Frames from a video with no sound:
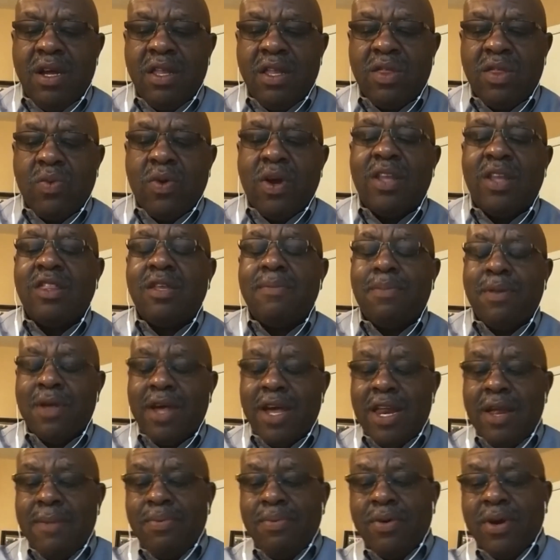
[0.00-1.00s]
Throughout the
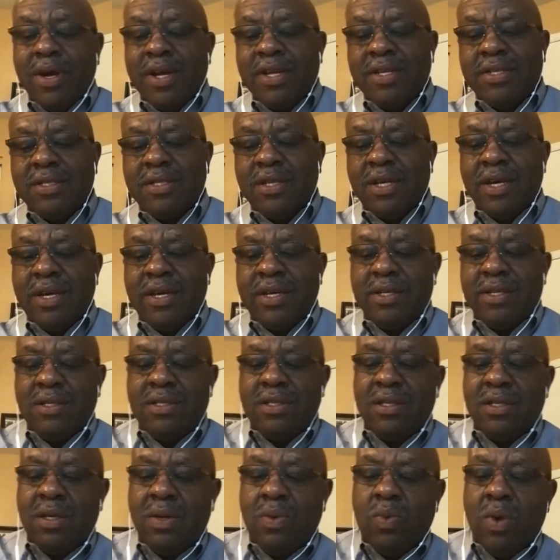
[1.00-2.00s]
planning
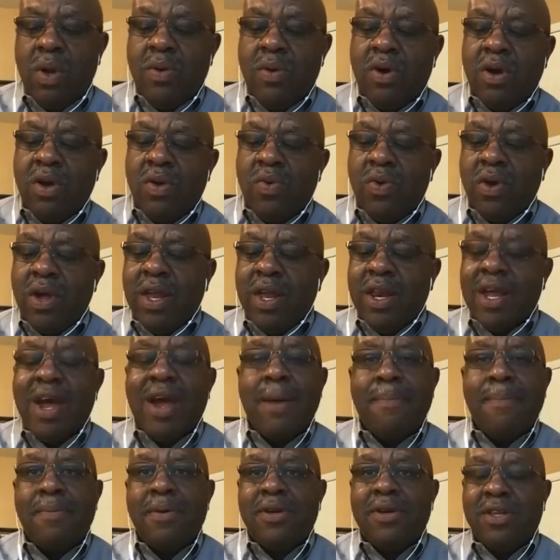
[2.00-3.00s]
process, we will create
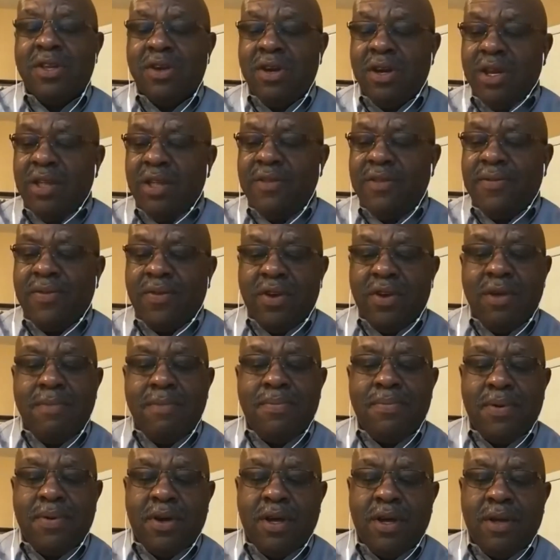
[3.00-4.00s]
opportunities for
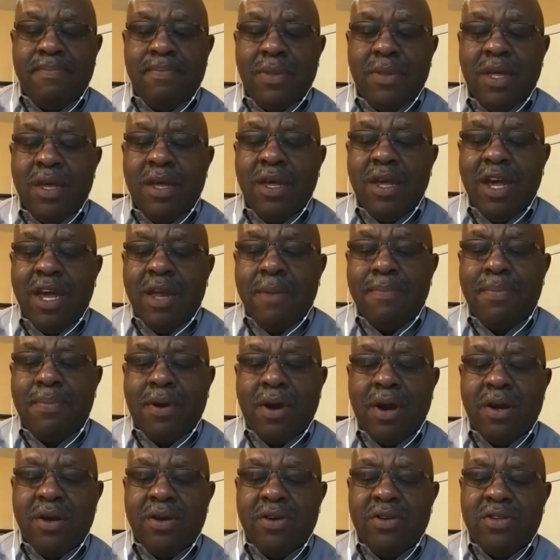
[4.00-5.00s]
input and
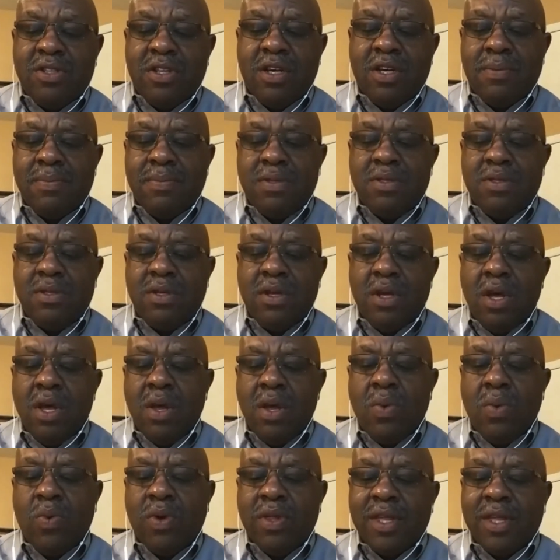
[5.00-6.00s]
partnerships
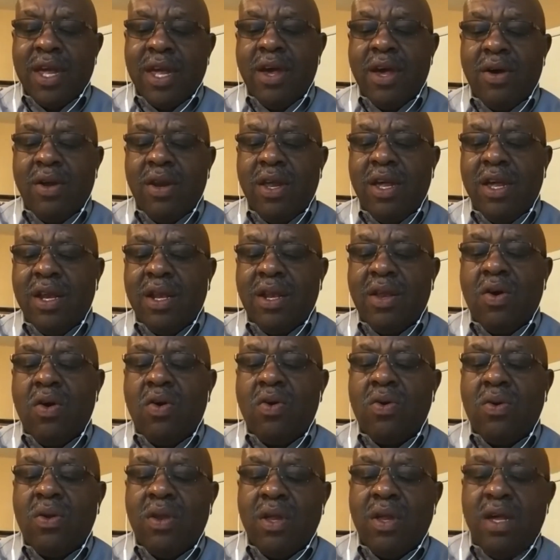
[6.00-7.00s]
with county and
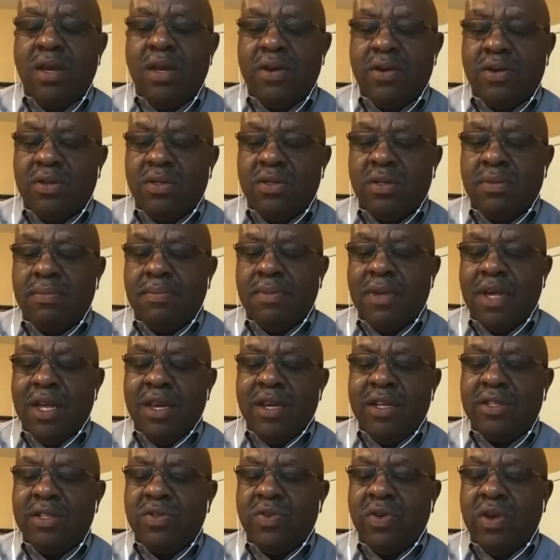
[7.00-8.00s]
local leaders,
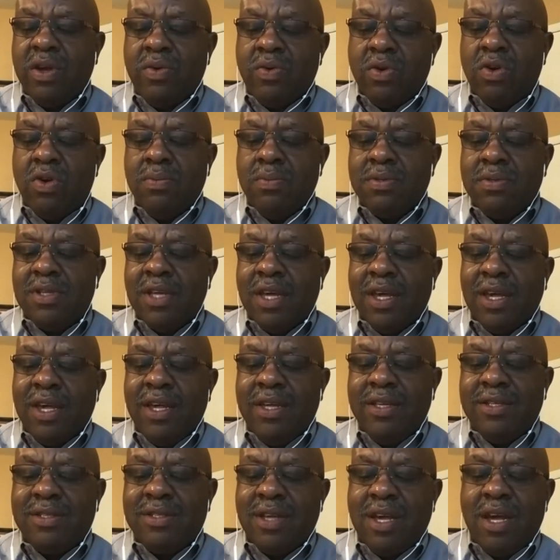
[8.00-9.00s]
industry groups, and key
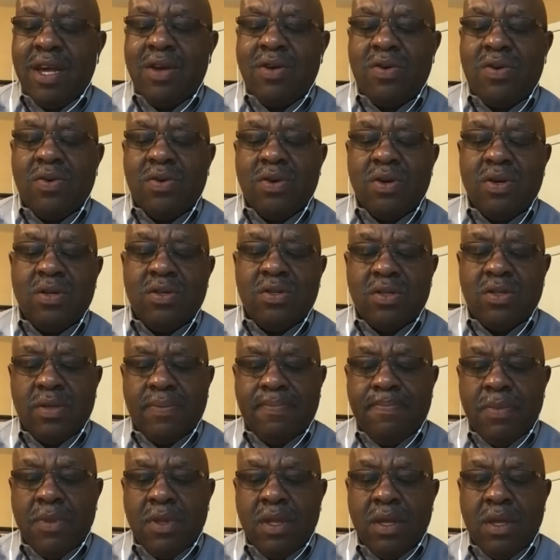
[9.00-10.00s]
stakeholders.
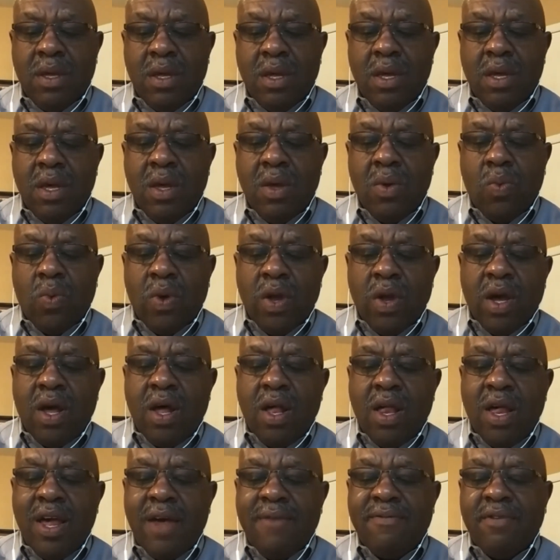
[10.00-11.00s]
We
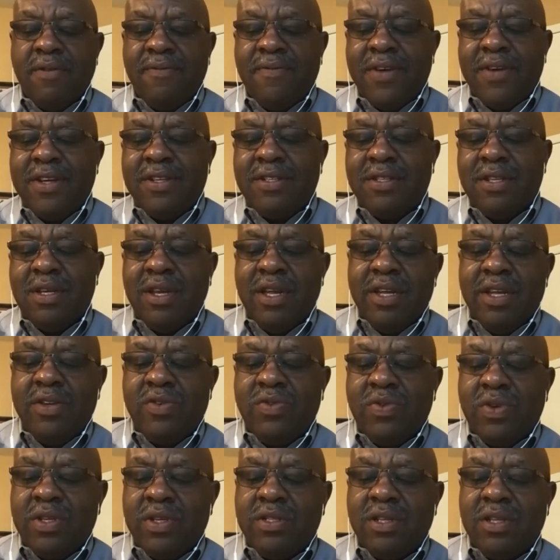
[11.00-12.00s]
all have a vested
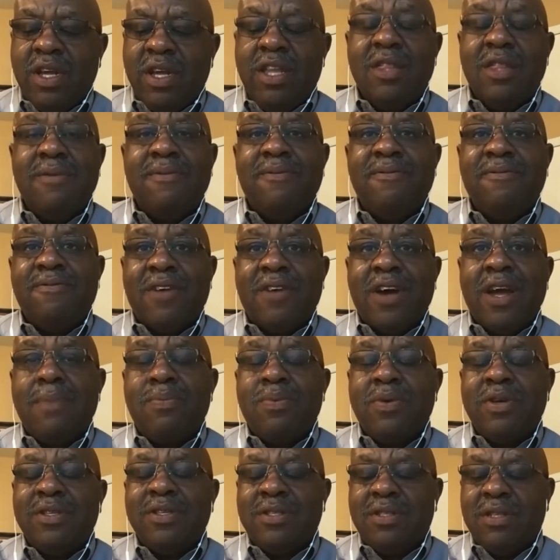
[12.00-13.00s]
interest in the
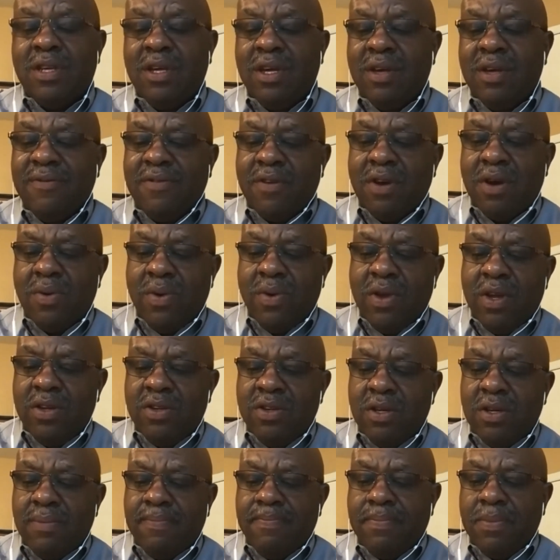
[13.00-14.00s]
vibrancy of our
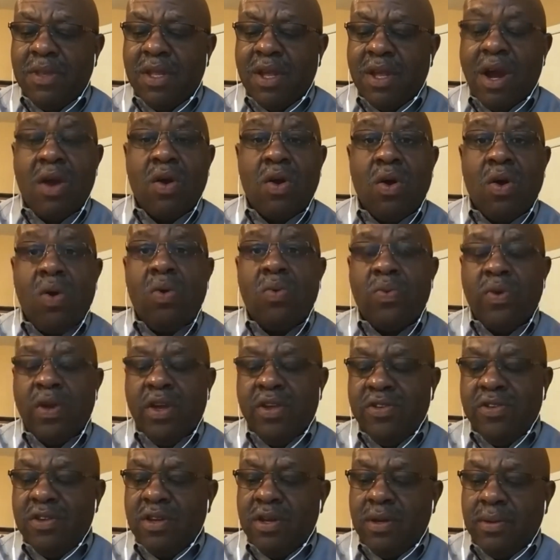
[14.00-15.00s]
region, our whole
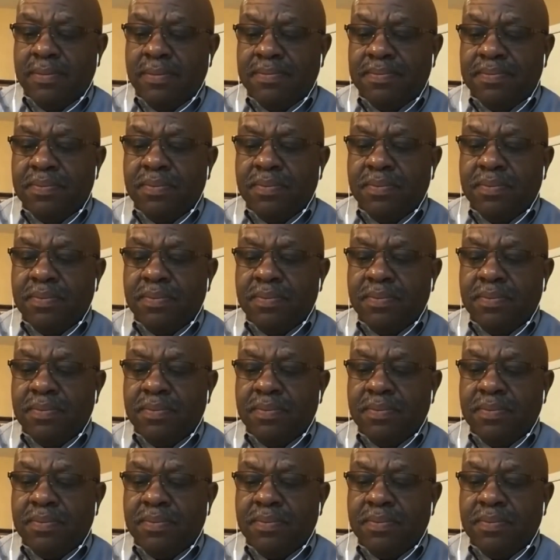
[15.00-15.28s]
region.